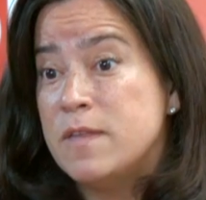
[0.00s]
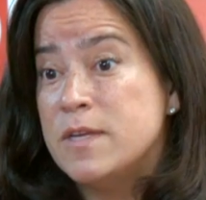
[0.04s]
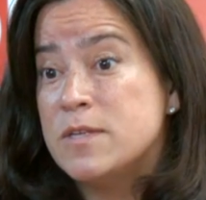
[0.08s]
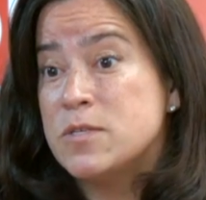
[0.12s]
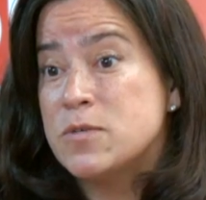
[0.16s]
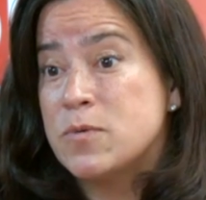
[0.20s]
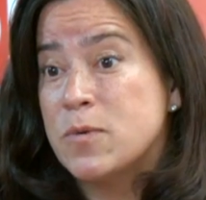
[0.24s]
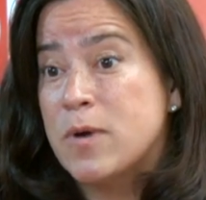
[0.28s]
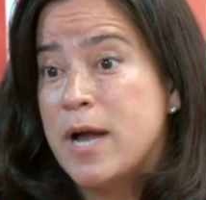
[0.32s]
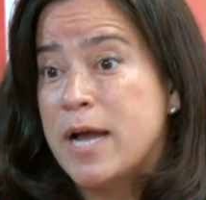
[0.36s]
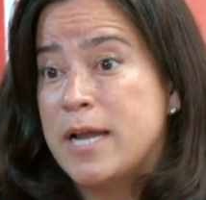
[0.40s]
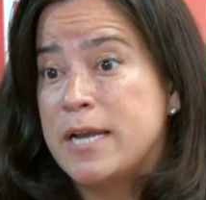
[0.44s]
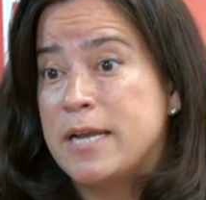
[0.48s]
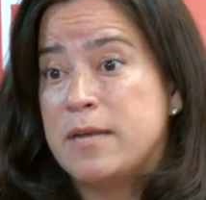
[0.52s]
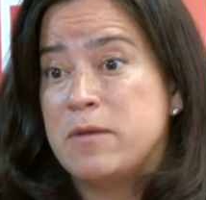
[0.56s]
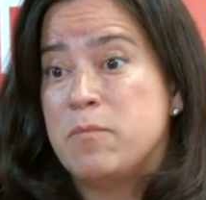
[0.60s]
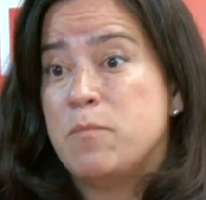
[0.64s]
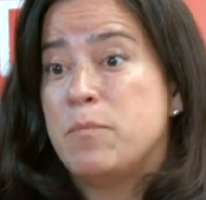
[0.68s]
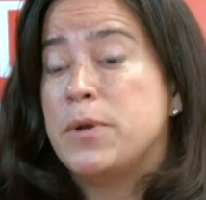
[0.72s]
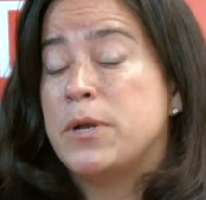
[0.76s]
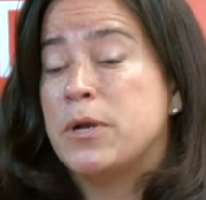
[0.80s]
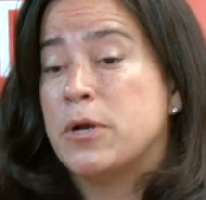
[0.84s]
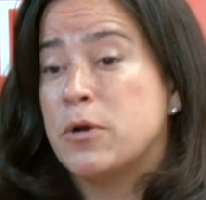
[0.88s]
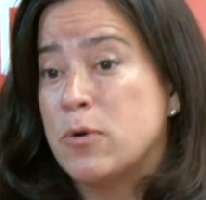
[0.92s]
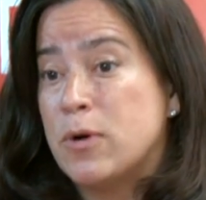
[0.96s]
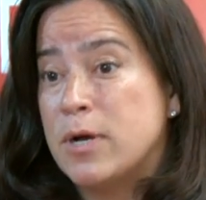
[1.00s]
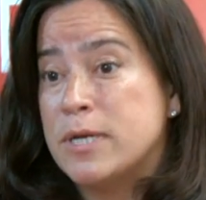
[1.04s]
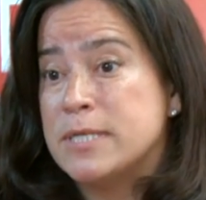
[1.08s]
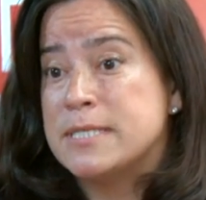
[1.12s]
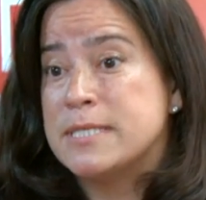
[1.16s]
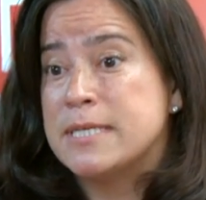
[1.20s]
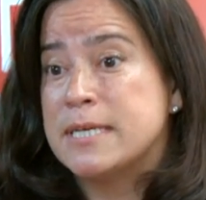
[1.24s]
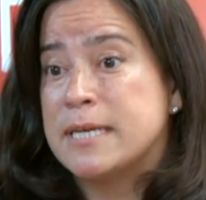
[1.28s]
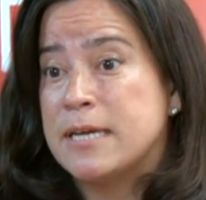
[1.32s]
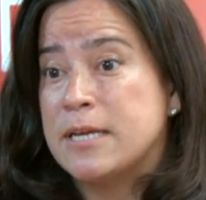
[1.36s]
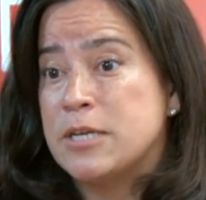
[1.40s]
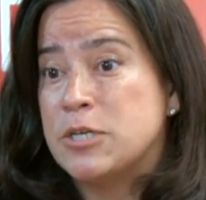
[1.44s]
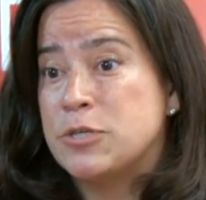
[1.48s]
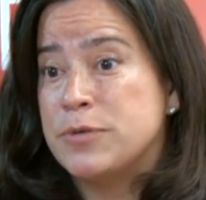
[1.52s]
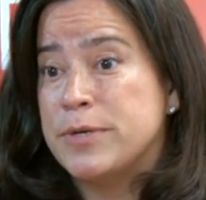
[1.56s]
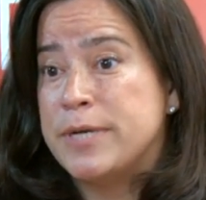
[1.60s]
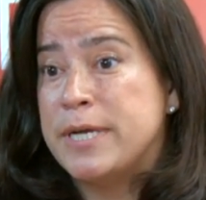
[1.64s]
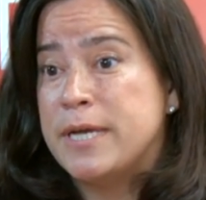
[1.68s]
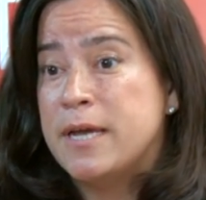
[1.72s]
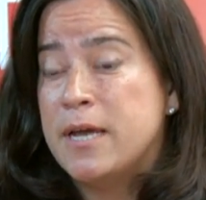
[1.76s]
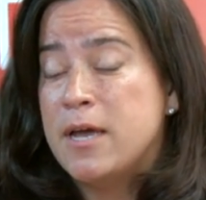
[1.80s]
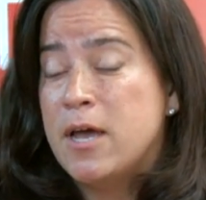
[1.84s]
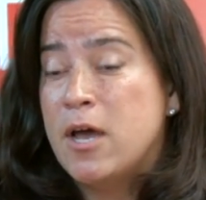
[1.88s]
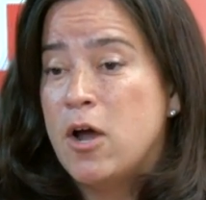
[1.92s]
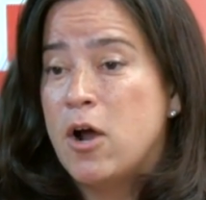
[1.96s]
this riding but across the
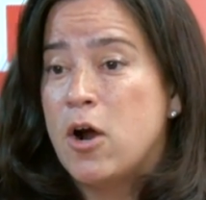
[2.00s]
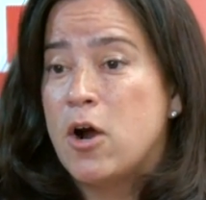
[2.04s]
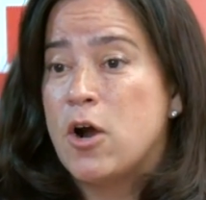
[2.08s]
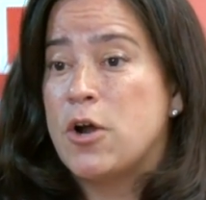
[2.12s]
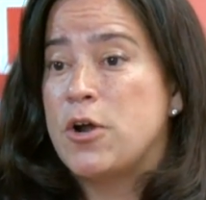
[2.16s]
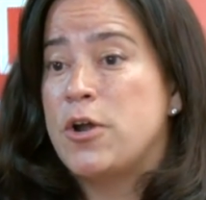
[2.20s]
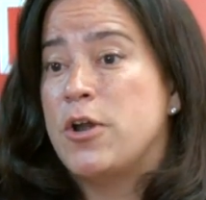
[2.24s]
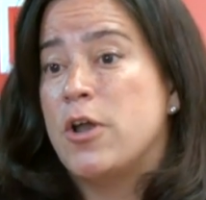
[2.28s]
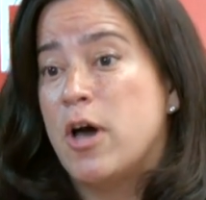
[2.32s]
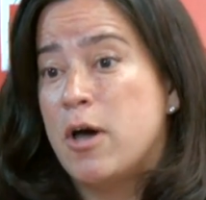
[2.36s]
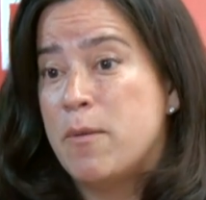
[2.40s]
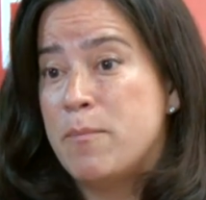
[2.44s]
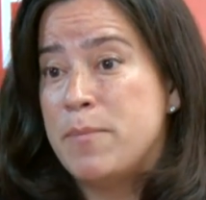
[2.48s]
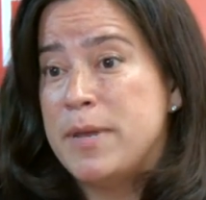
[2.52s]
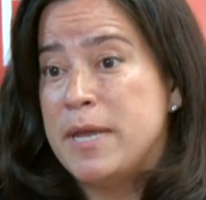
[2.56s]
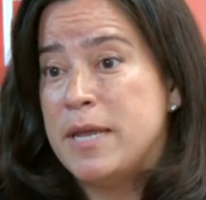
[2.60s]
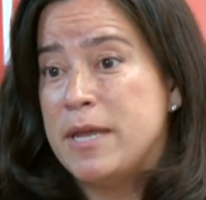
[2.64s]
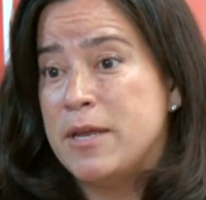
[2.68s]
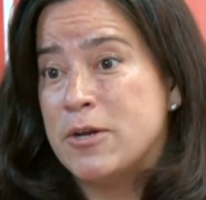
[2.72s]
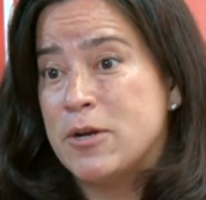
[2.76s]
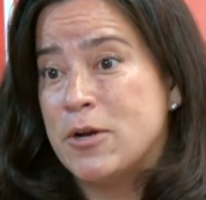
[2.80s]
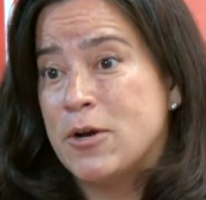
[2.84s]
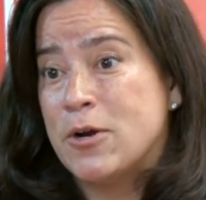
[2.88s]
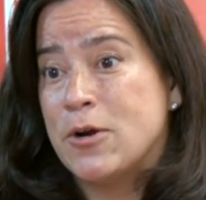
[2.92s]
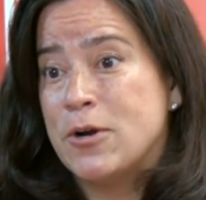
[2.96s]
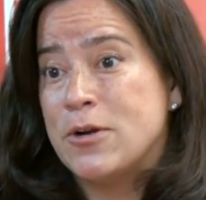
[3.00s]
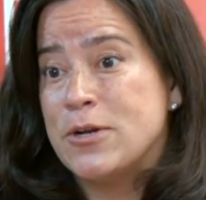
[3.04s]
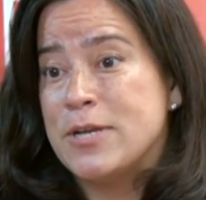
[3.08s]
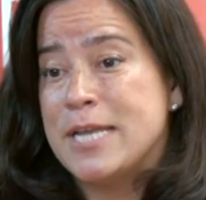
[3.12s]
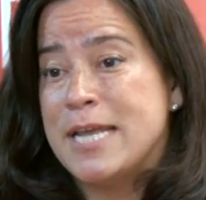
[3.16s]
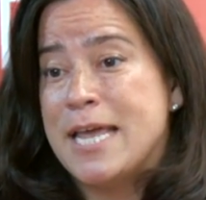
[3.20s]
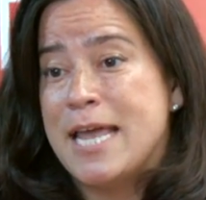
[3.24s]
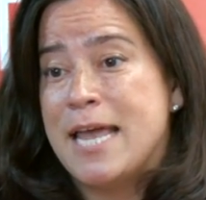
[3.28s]
country are not being heard.